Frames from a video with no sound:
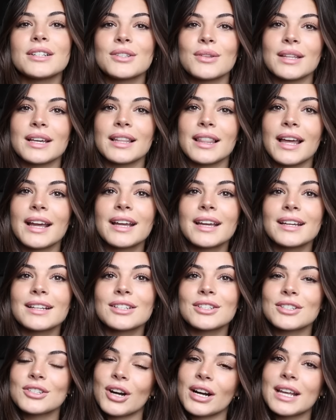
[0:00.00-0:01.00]
So they
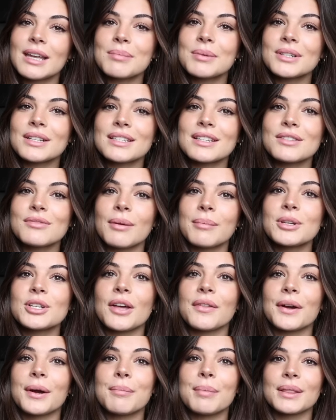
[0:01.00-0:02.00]
like try to keep their distance from each
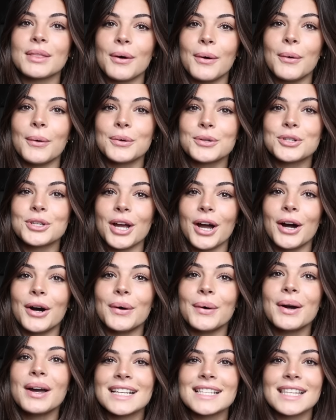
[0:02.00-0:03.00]
other, but the whole
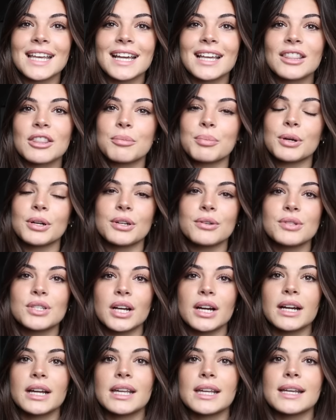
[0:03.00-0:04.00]
show, he's like the
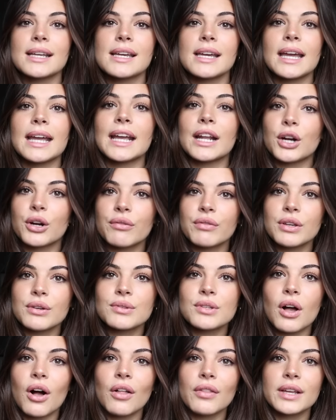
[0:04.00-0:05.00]
producer, he
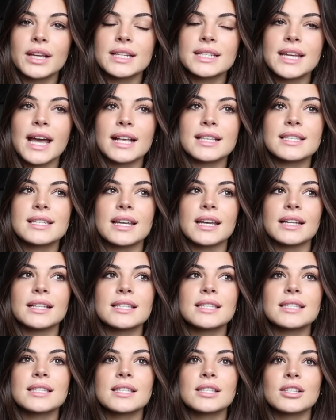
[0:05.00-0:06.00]
interviews all the
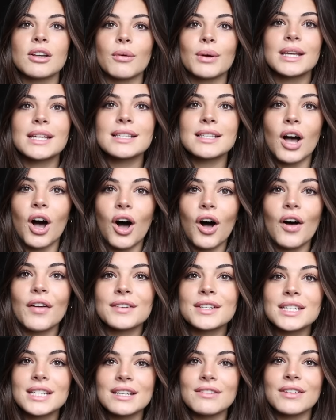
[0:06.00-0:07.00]
contestants, so he's
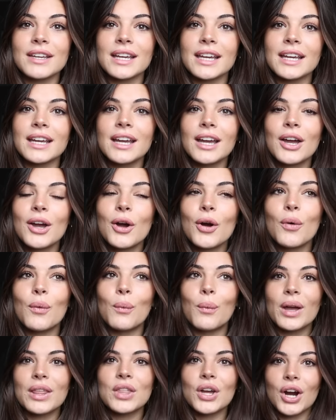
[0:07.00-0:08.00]
on TV
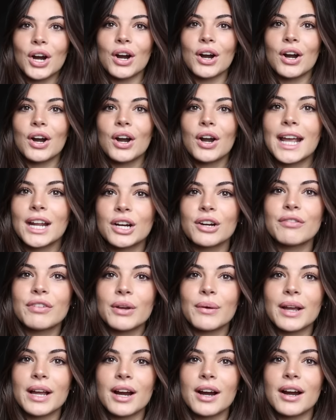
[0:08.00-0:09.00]
with her,
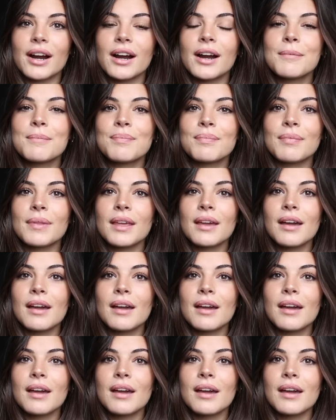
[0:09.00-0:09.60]
interviewing her